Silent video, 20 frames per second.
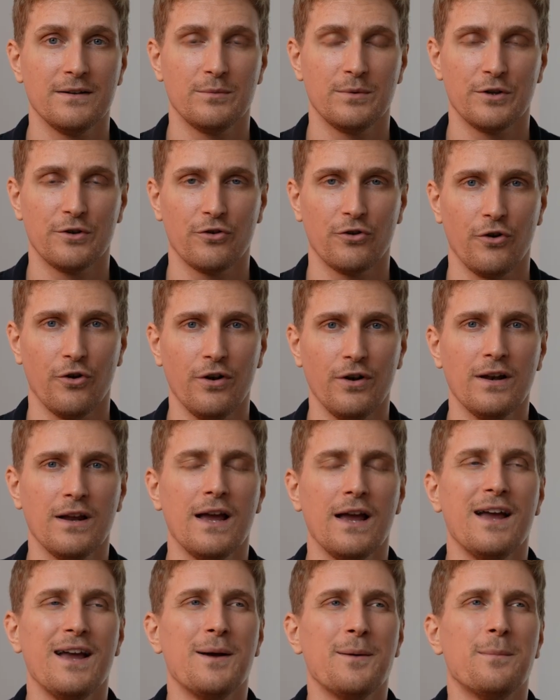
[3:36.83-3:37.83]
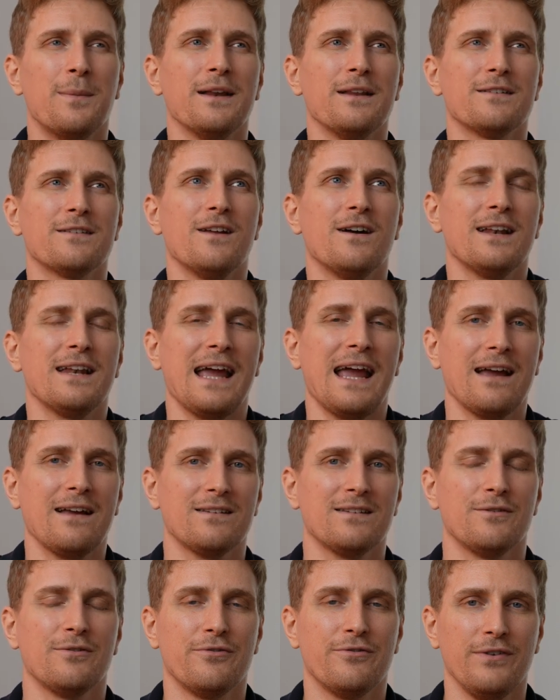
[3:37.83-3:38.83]
in return, but it's not
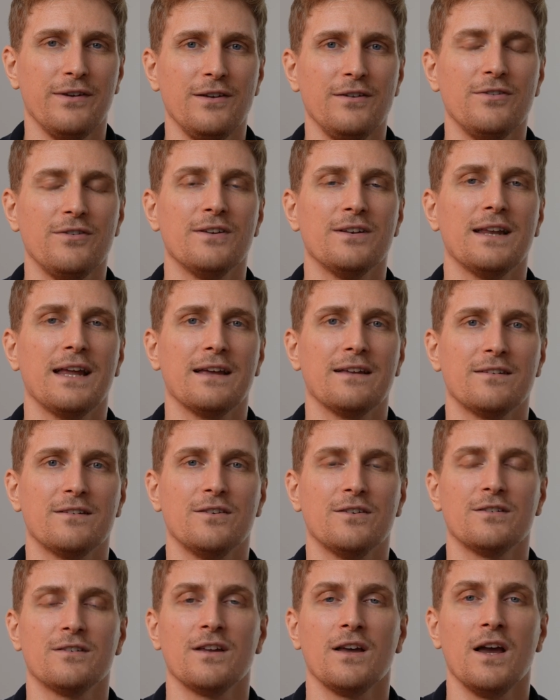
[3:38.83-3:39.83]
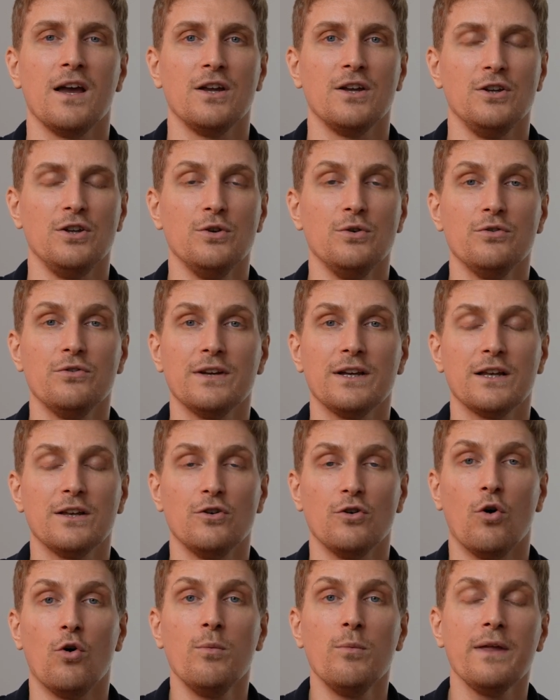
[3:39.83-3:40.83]
as efficient as just using a
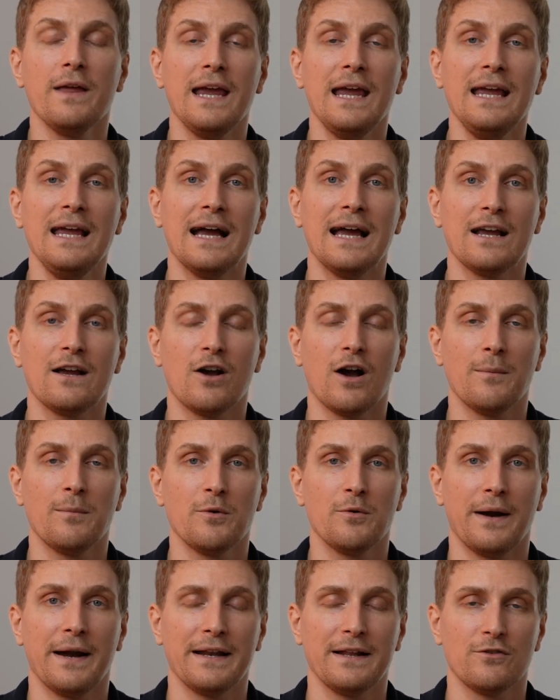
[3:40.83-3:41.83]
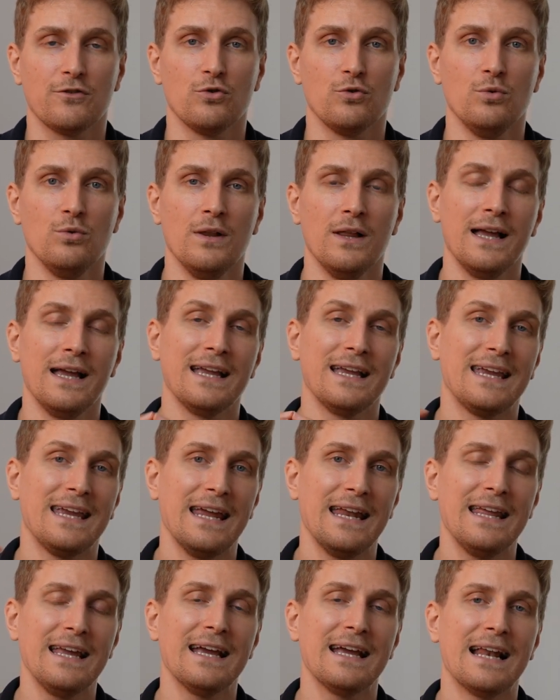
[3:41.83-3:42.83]
normal AI copywriting tool,
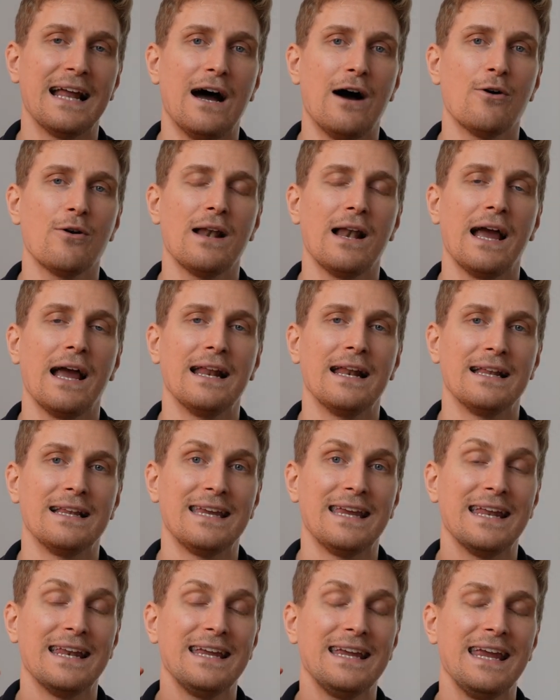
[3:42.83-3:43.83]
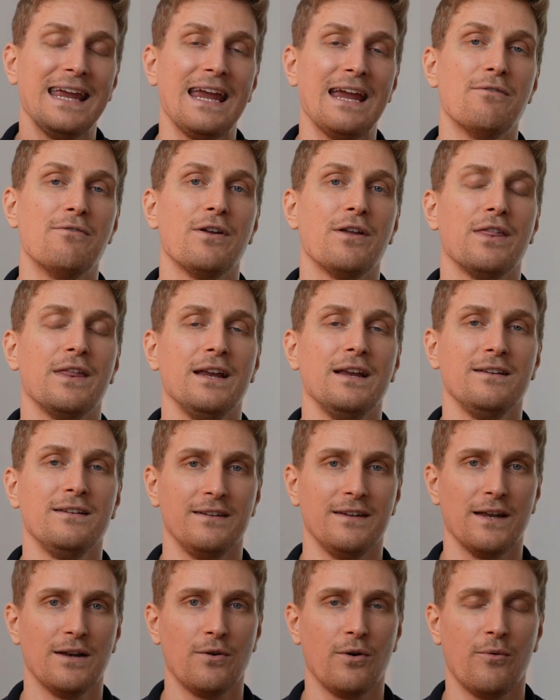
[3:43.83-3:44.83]
getting an outline and getting everything
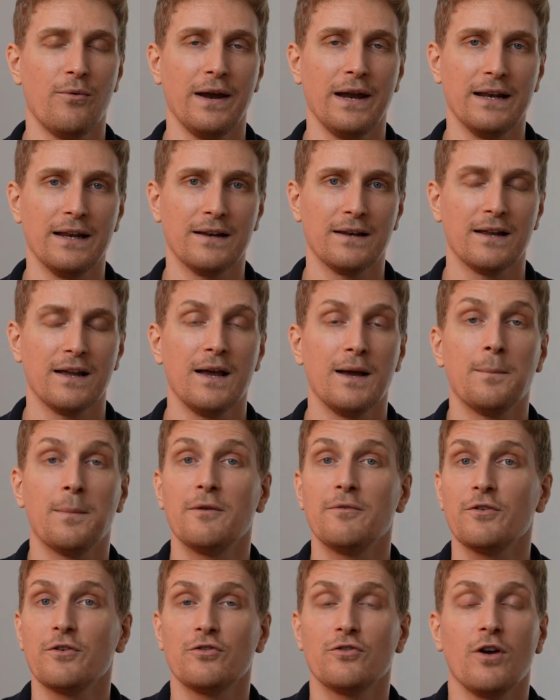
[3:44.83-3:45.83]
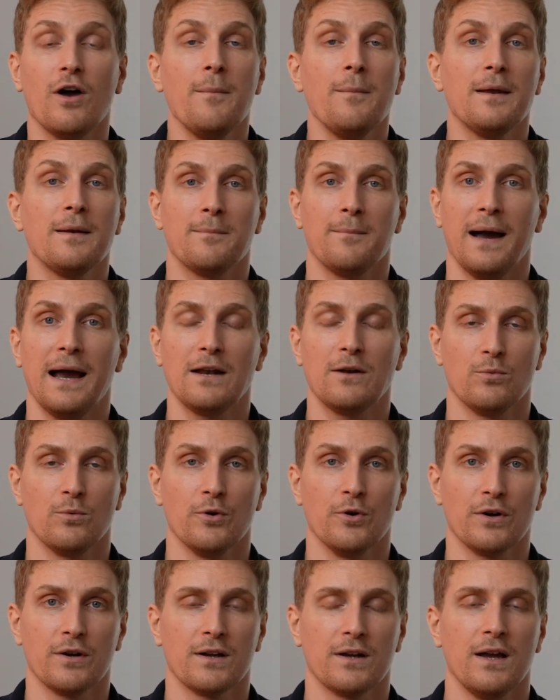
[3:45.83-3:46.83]
generated. But for some, it might
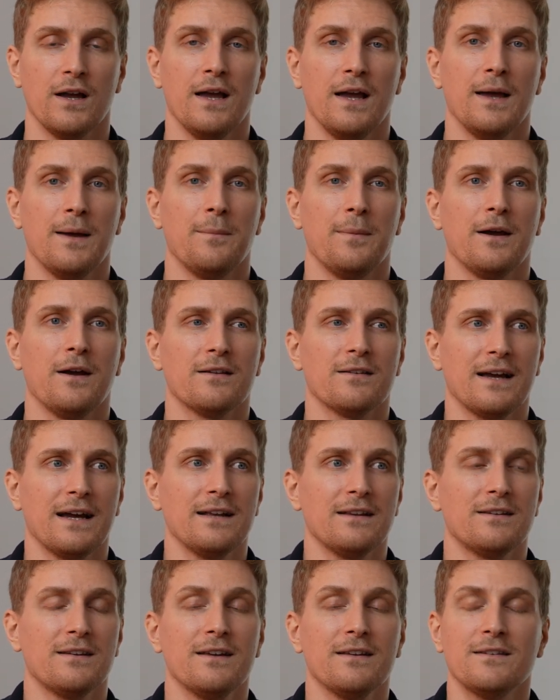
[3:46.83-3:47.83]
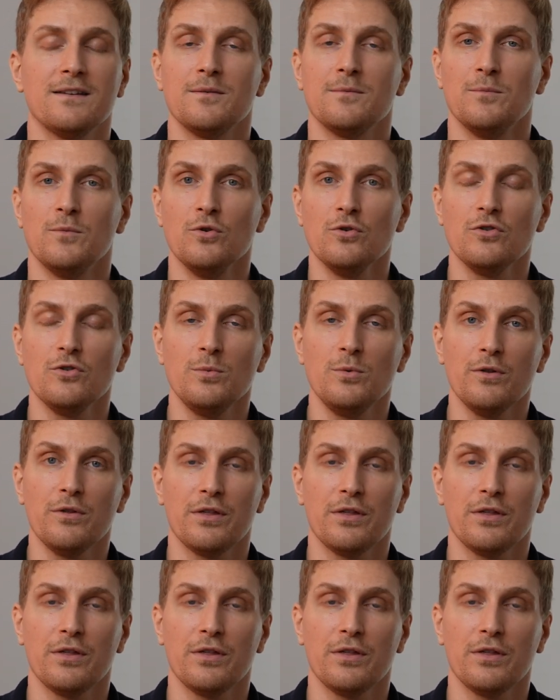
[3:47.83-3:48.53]
work. Because I tested multiple